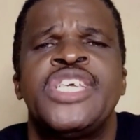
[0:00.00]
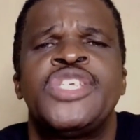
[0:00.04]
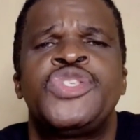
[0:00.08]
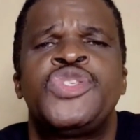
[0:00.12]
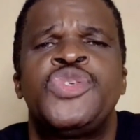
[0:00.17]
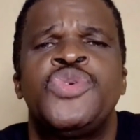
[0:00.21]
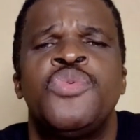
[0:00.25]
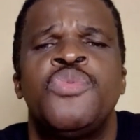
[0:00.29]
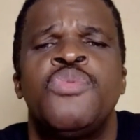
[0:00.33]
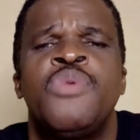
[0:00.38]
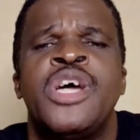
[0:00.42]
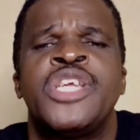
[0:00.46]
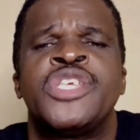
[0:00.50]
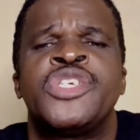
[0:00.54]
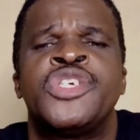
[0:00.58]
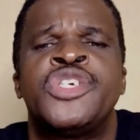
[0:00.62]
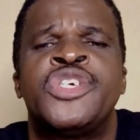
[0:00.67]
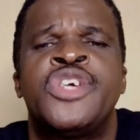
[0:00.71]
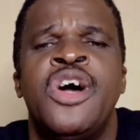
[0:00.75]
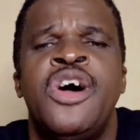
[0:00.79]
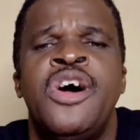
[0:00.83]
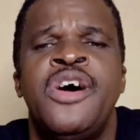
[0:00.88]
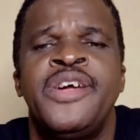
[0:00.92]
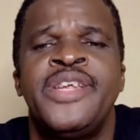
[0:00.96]

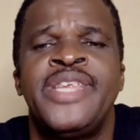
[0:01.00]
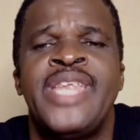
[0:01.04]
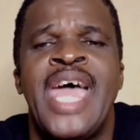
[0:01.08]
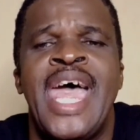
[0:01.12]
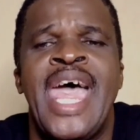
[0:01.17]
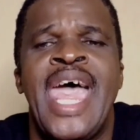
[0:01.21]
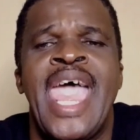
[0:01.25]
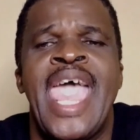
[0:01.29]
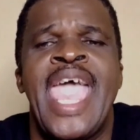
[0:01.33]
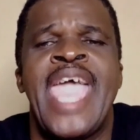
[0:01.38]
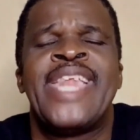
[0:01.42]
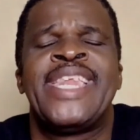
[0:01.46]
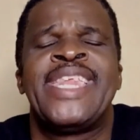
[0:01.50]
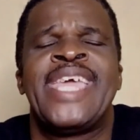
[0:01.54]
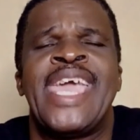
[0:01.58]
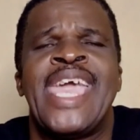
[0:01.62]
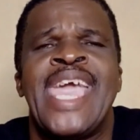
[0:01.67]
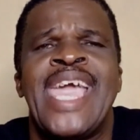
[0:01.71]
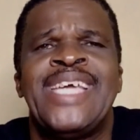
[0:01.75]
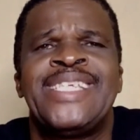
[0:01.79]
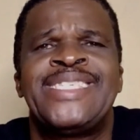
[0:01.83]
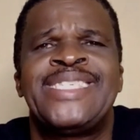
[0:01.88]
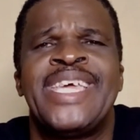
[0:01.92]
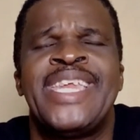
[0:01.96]
toward God, and
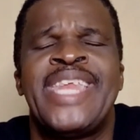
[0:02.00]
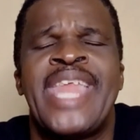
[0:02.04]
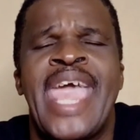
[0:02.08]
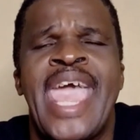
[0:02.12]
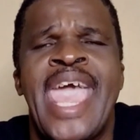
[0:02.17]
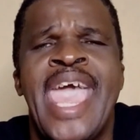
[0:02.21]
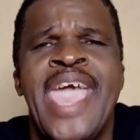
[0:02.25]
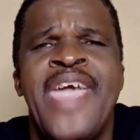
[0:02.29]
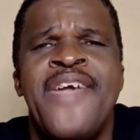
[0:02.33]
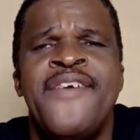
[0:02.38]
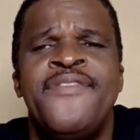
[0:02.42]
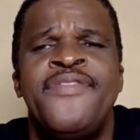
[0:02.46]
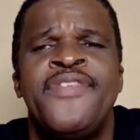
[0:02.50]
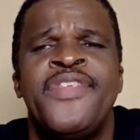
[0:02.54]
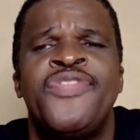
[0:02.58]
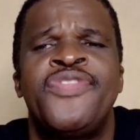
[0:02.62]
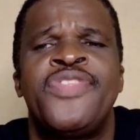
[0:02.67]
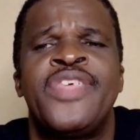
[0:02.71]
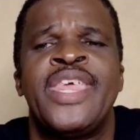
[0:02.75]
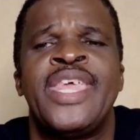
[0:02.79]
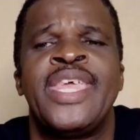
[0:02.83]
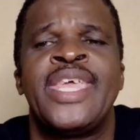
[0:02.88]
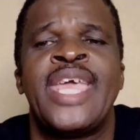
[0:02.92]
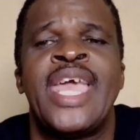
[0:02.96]
hated
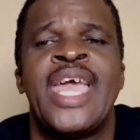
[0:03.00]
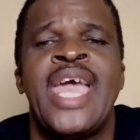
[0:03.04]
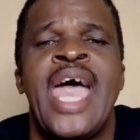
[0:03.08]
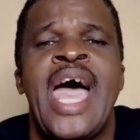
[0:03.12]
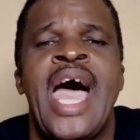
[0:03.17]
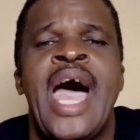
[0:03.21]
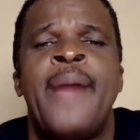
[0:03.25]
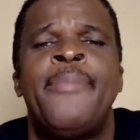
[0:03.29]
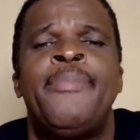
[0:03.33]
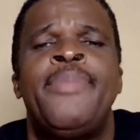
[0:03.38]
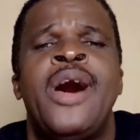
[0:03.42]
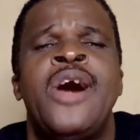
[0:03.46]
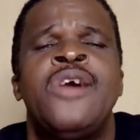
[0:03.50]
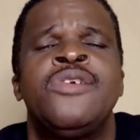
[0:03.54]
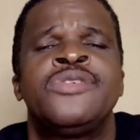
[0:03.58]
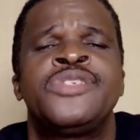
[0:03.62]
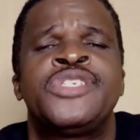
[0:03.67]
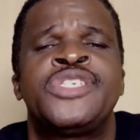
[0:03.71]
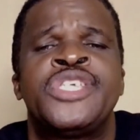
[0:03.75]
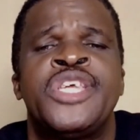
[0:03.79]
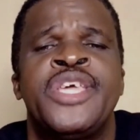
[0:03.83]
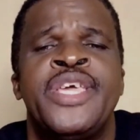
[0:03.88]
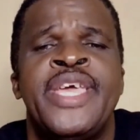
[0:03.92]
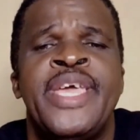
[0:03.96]
everything
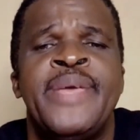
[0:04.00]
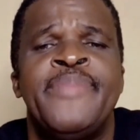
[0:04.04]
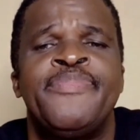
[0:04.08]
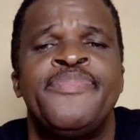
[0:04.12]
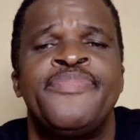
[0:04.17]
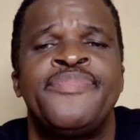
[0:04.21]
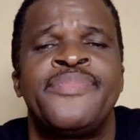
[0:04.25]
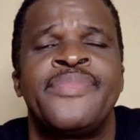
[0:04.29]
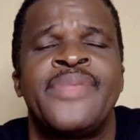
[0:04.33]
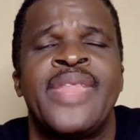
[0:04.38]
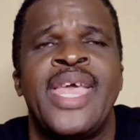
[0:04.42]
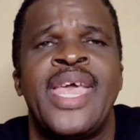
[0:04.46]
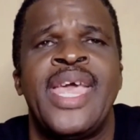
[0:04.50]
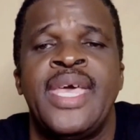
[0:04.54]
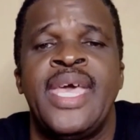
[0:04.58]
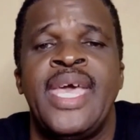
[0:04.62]
about him.